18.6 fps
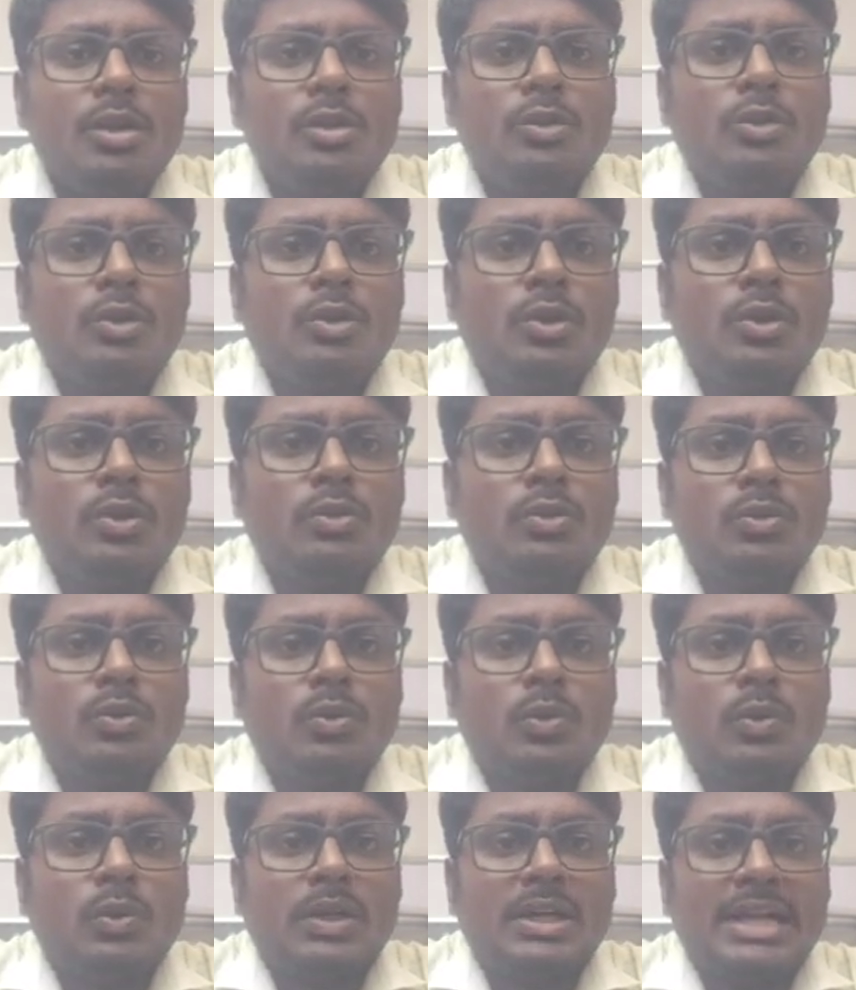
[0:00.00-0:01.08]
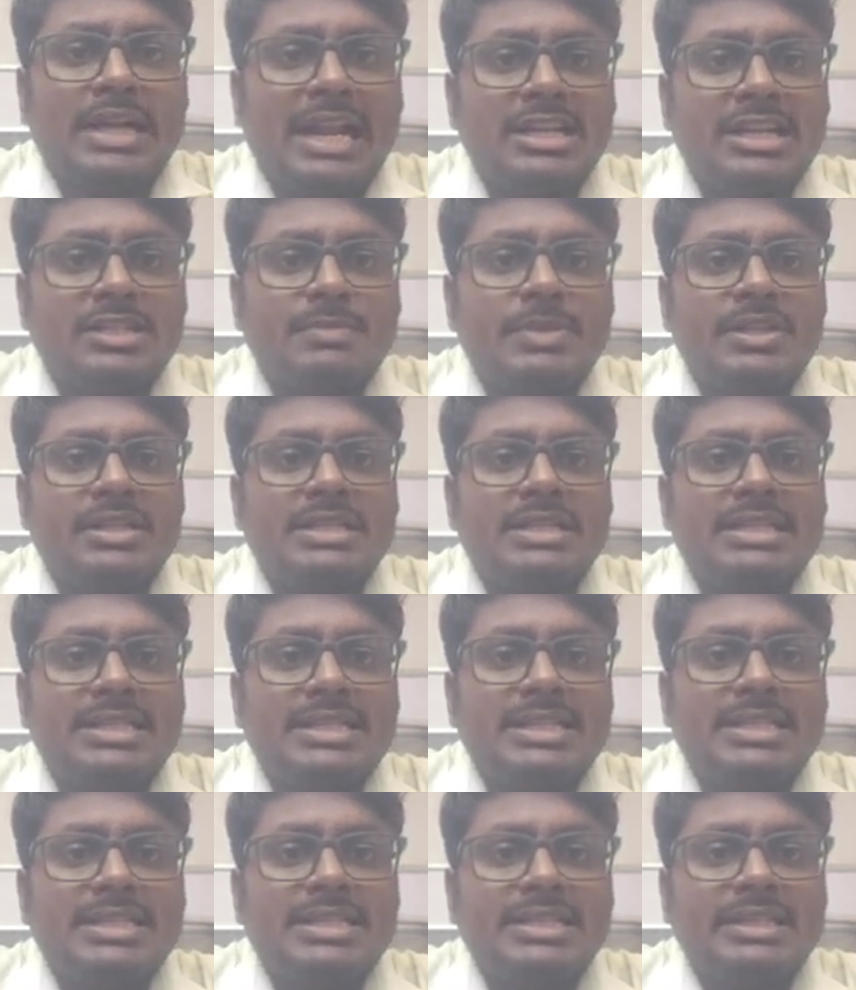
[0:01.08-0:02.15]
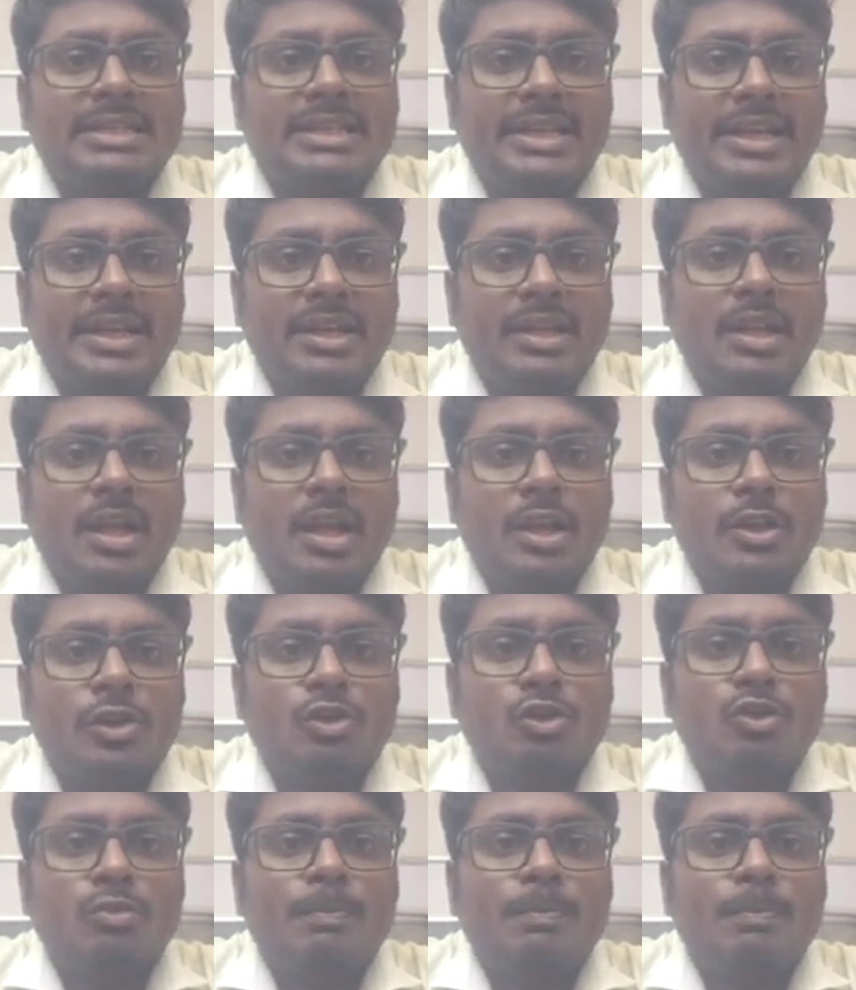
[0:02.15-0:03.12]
to transmit serial data into